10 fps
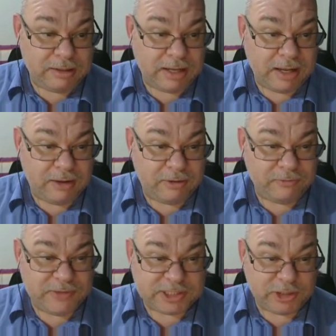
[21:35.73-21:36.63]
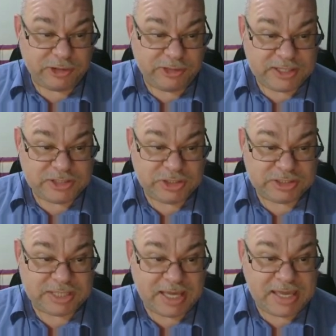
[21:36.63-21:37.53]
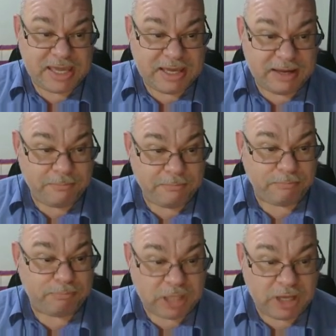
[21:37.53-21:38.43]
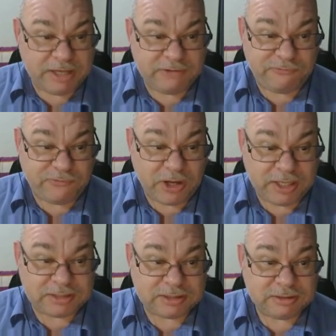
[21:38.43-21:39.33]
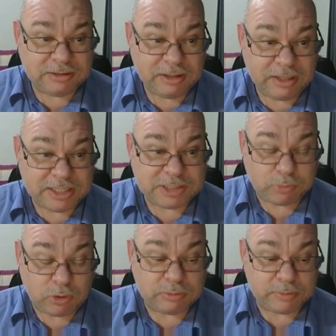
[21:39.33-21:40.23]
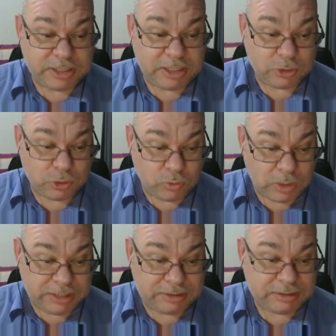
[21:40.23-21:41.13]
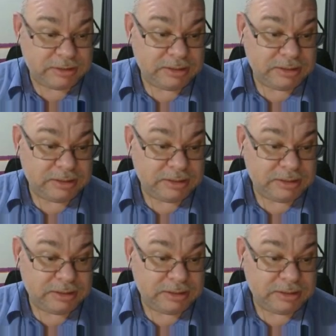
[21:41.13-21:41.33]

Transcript: Now, there's a lot of things you can take here. Blind Fight is probably a good one.